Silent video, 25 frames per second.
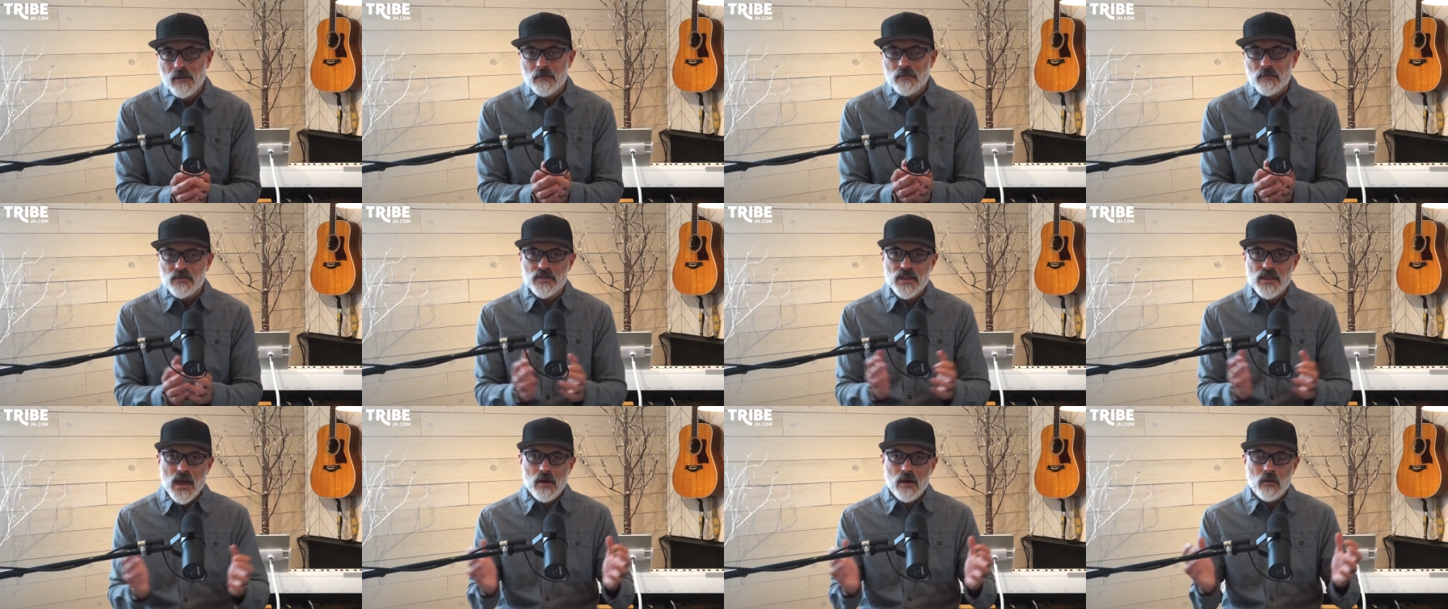
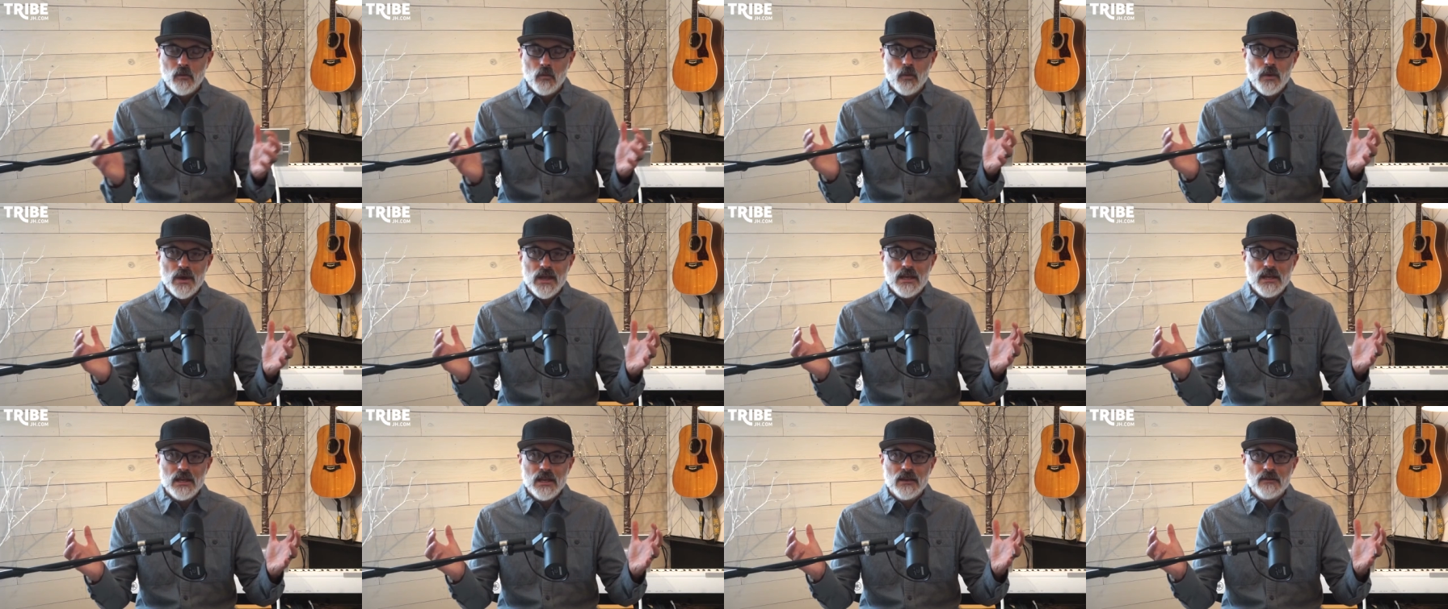that
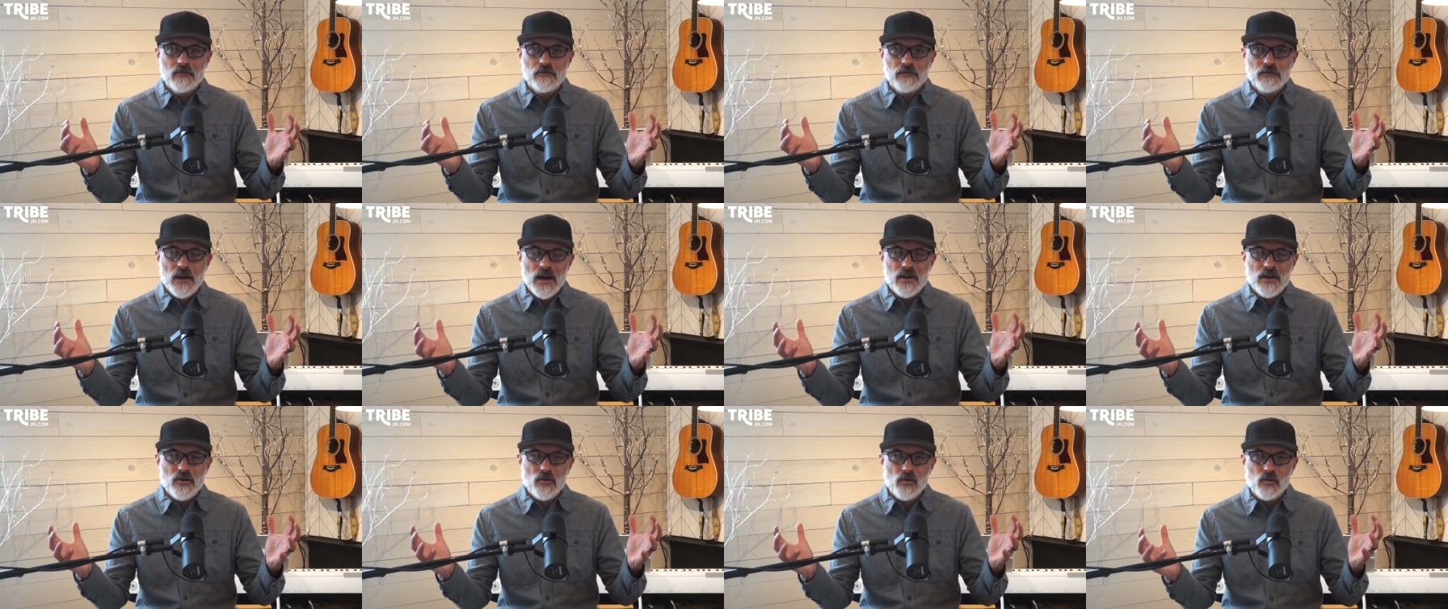we can
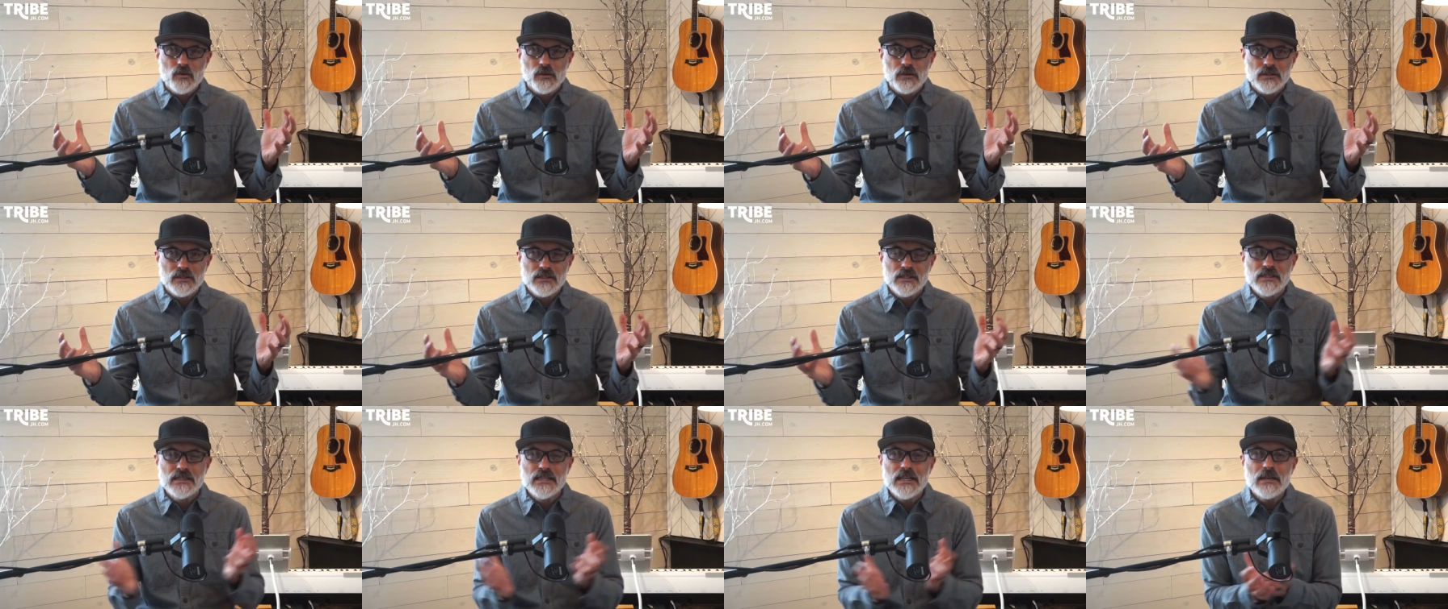find
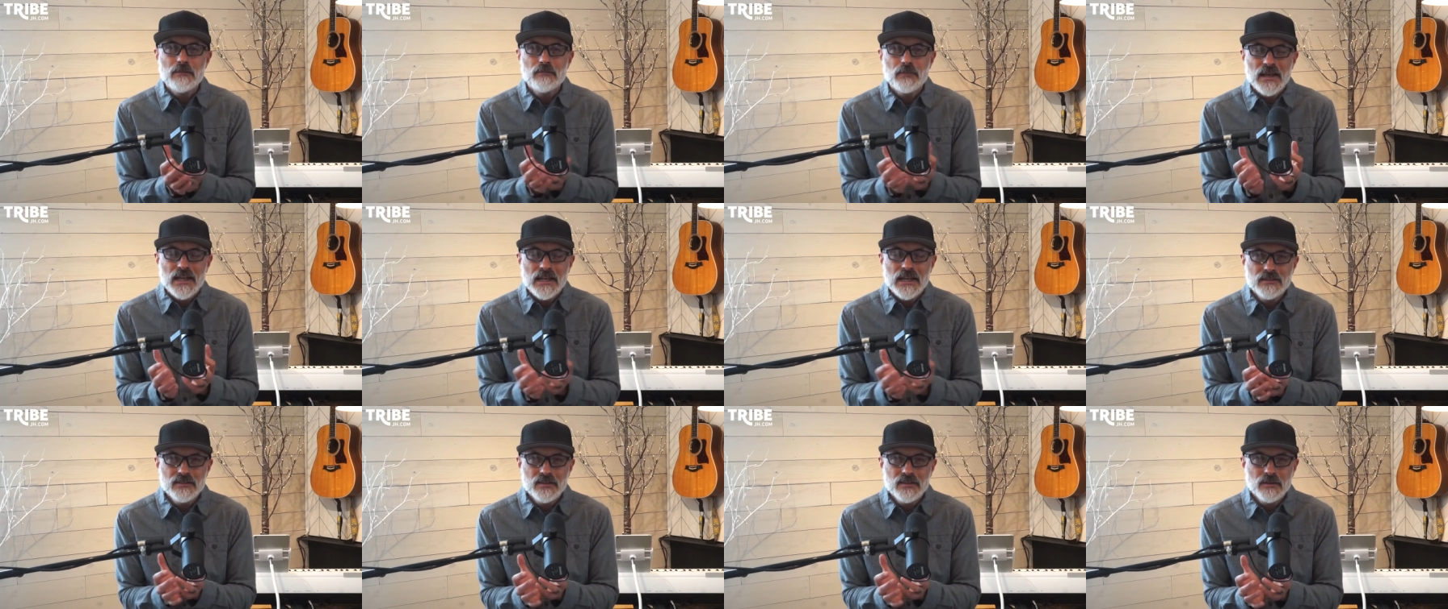deep
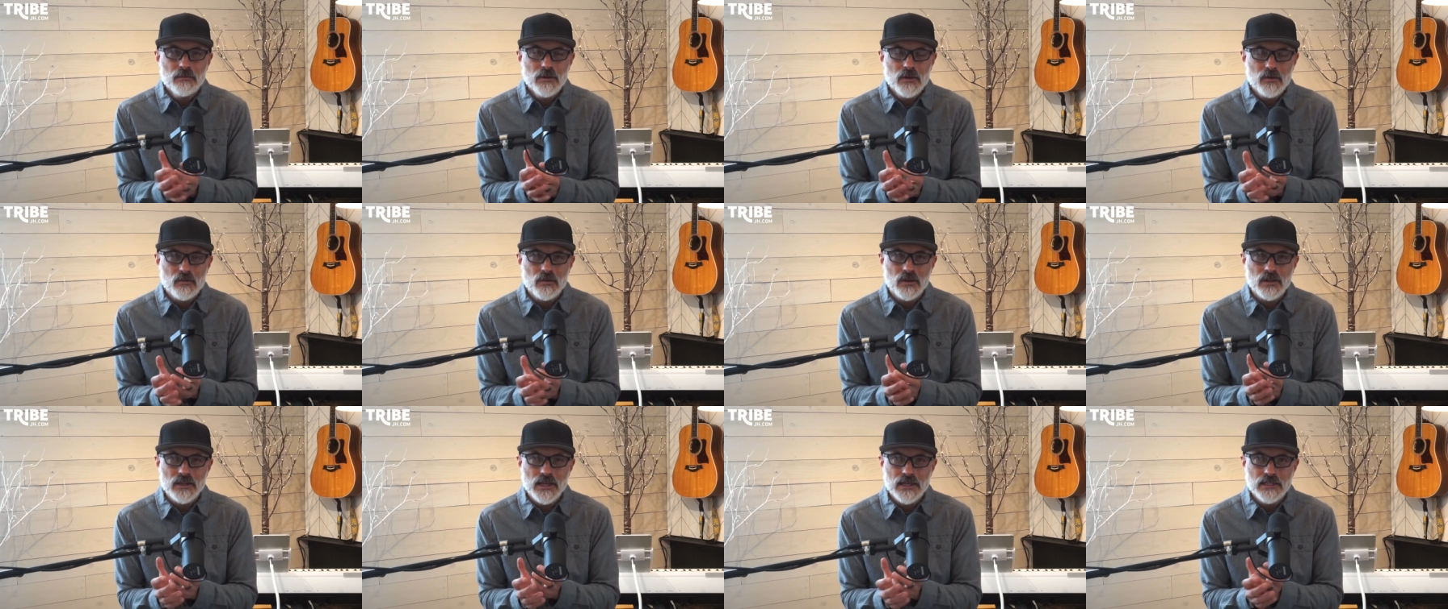intimate
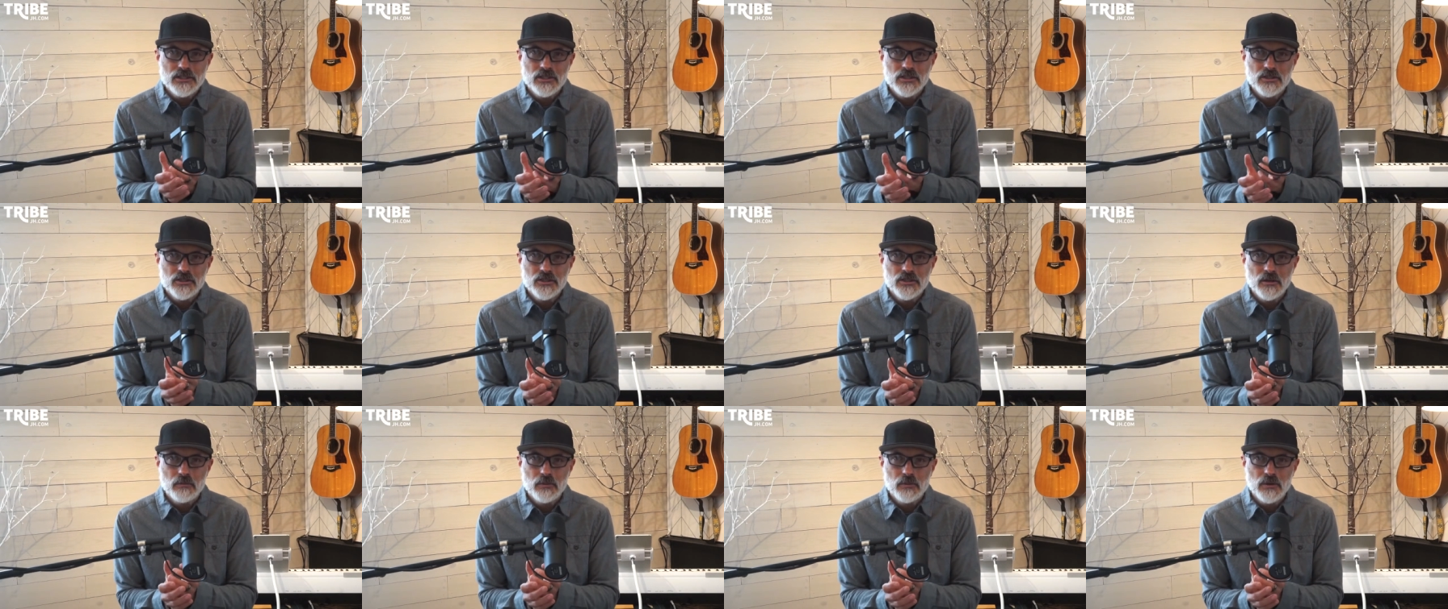
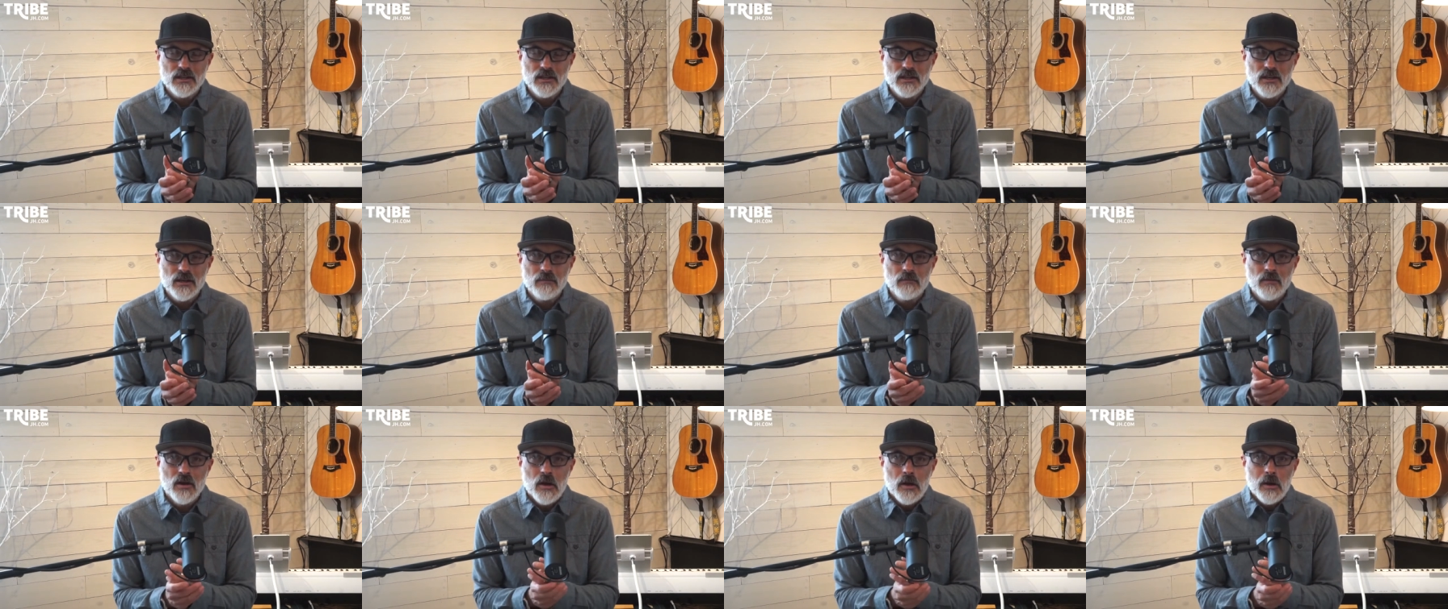relationship with
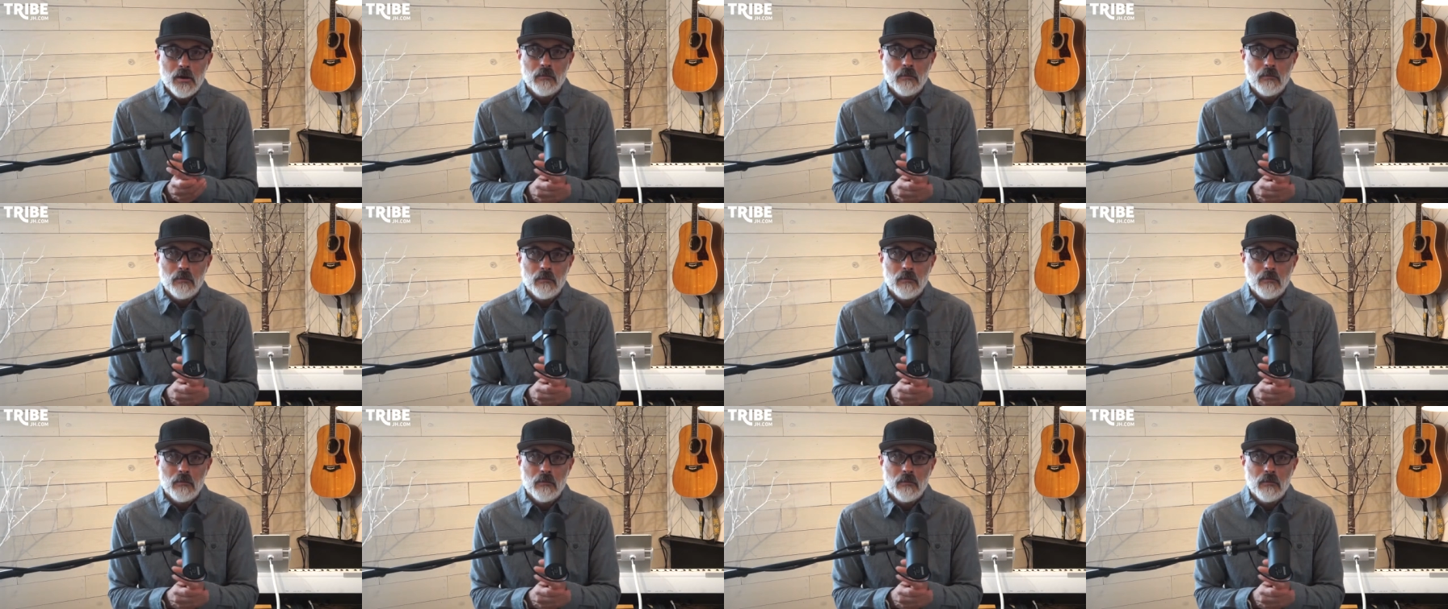him